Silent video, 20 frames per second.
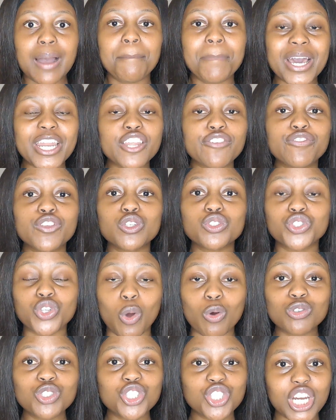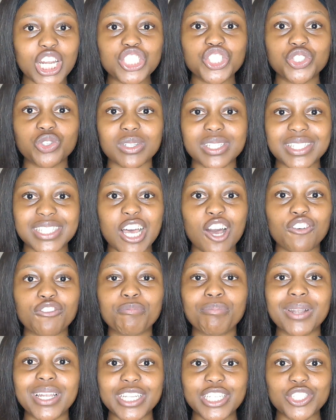But if you don't trust yourself,
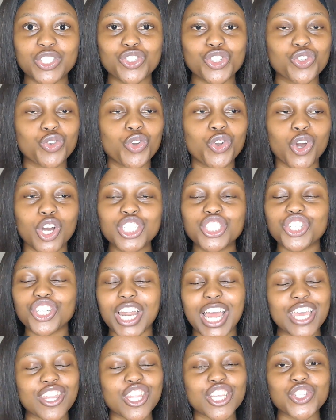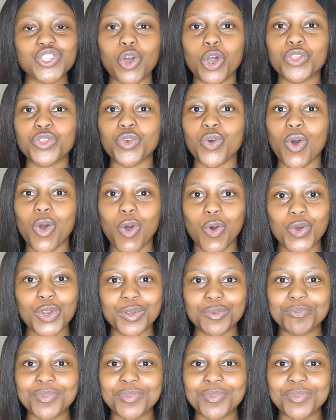please do not try this on your own